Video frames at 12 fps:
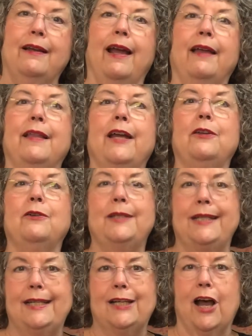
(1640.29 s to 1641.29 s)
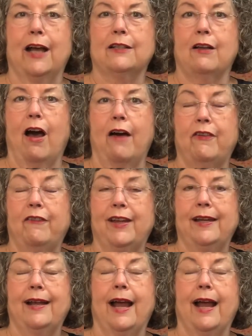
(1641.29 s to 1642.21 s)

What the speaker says: and that you detox off of it.